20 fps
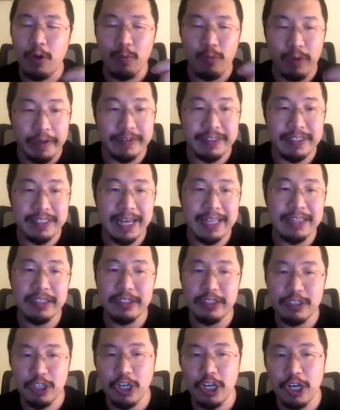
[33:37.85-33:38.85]

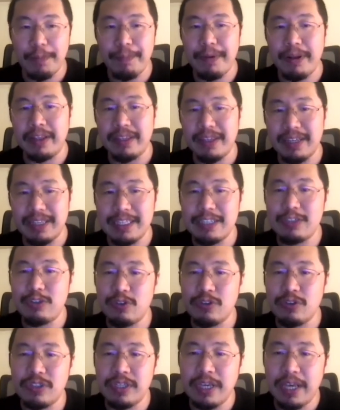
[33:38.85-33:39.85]
withstand turbulent
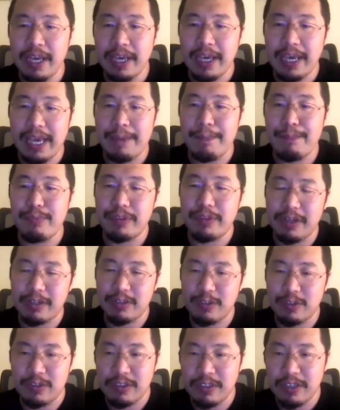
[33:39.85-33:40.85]
conditions in
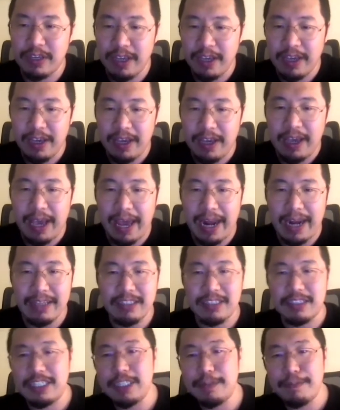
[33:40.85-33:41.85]
production. And
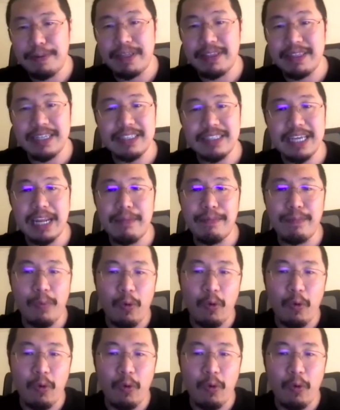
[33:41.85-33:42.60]
it's a discipline that's getting